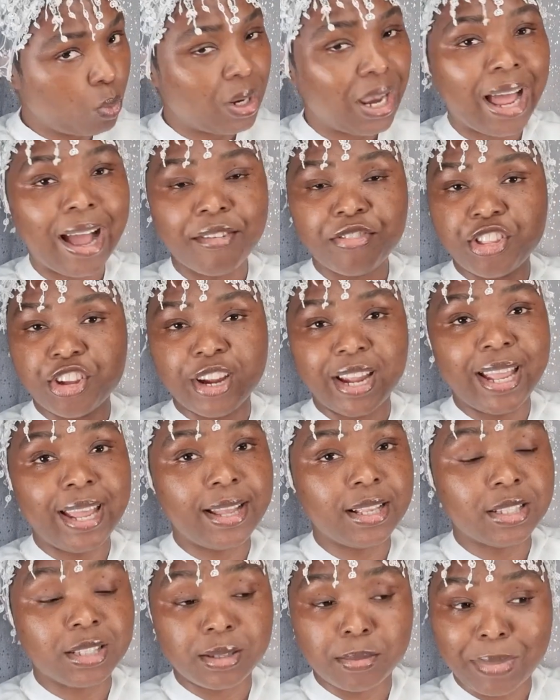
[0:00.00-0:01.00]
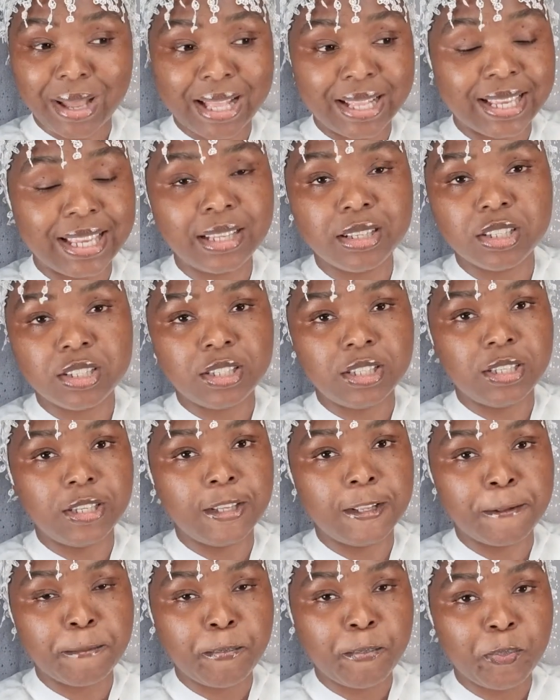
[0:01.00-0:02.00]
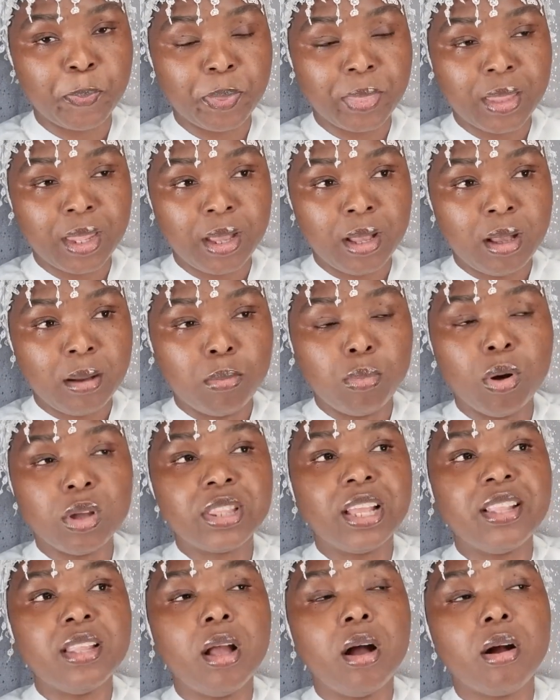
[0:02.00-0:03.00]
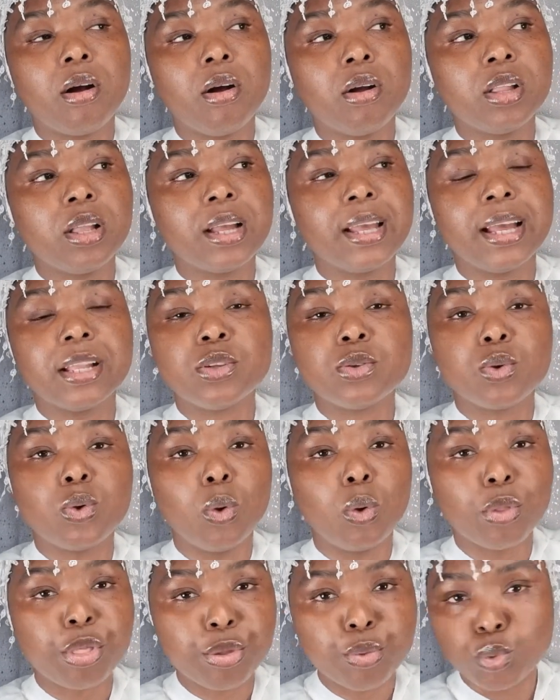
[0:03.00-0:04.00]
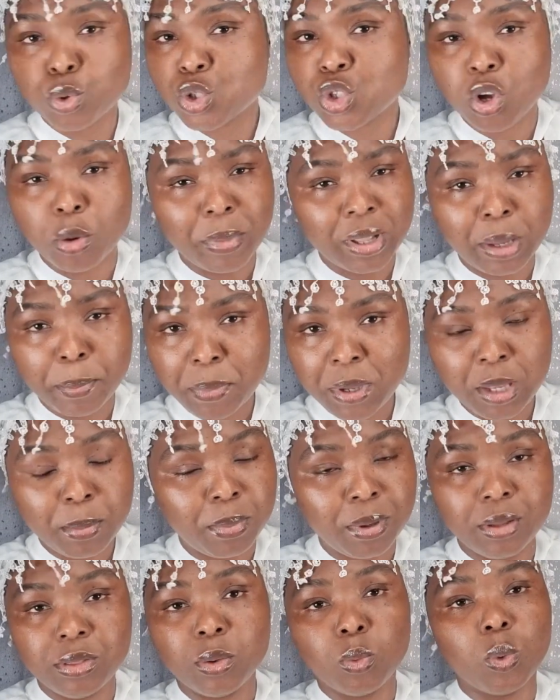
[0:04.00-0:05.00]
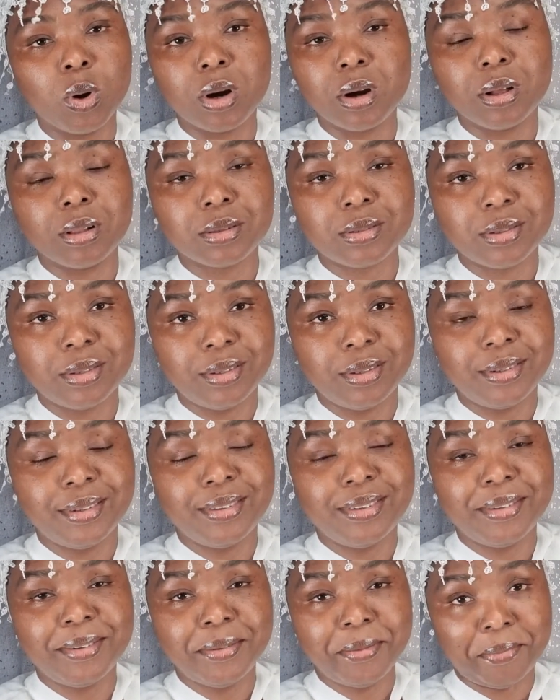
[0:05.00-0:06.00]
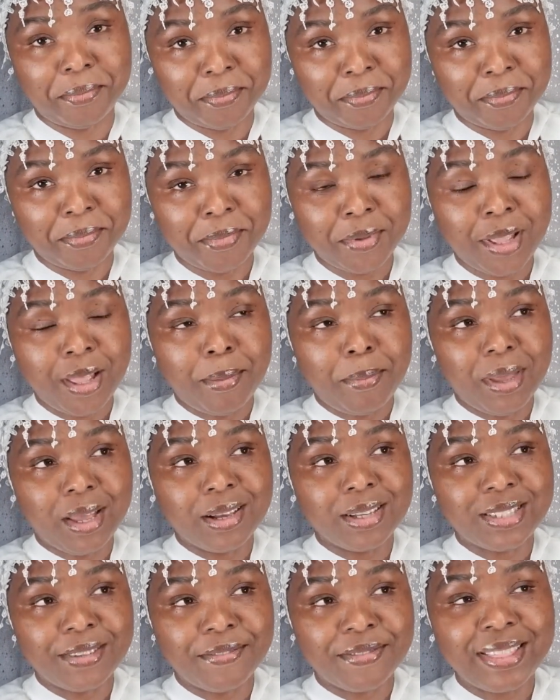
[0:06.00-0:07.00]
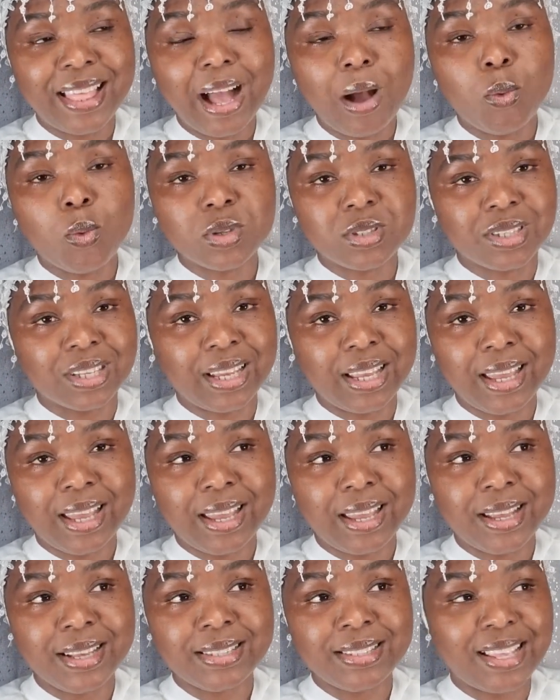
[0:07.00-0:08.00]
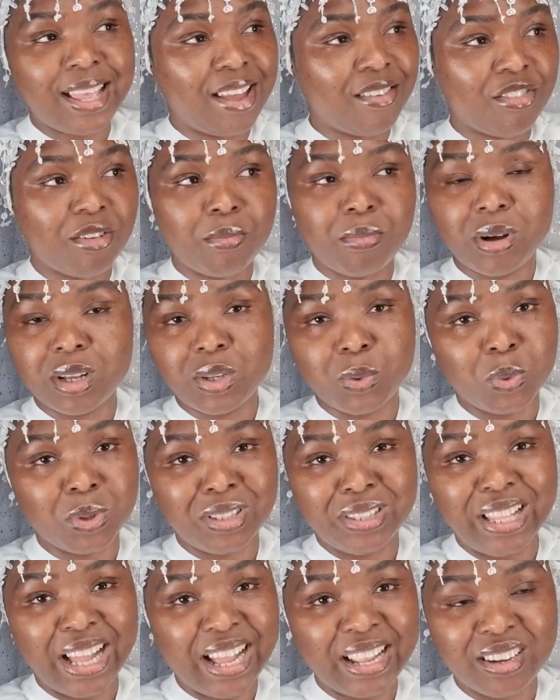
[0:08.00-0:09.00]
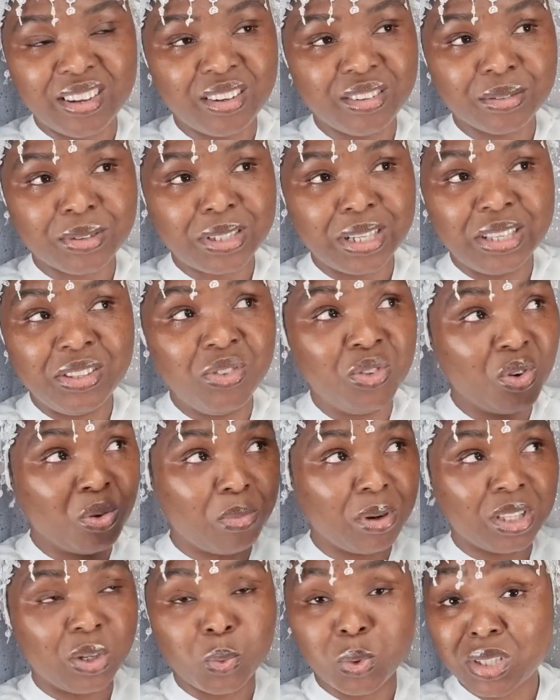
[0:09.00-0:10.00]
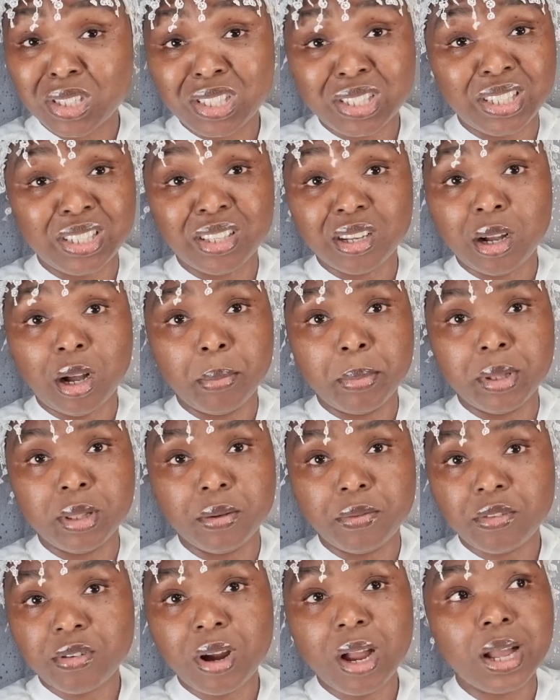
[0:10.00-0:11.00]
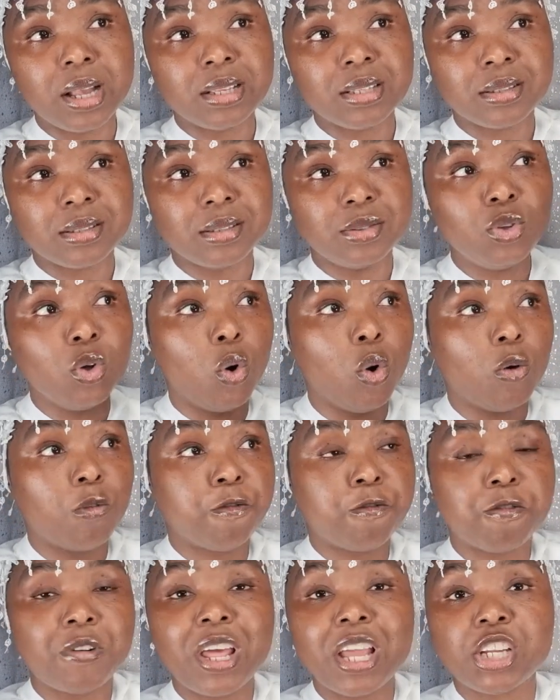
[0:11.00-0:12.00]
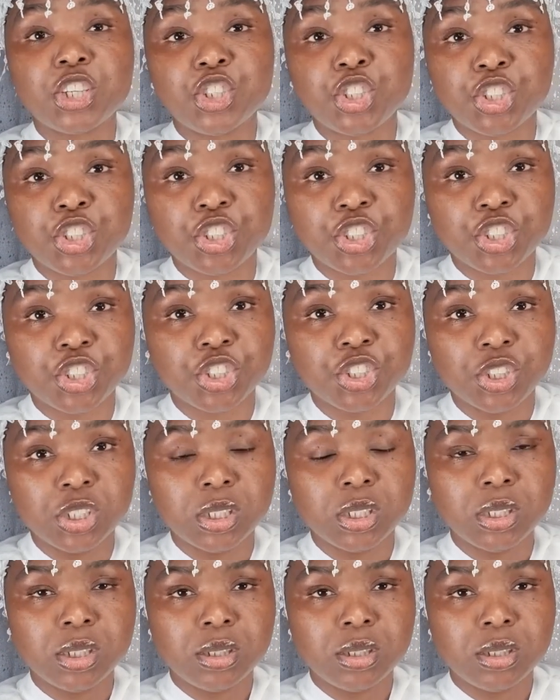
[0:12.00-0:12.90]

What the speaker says: will have their heads by the guillotine, but they're not going to get to go through so many people in the world. Because if that was the case, everybody would die out and nobody would see the coming of Christ. No flesh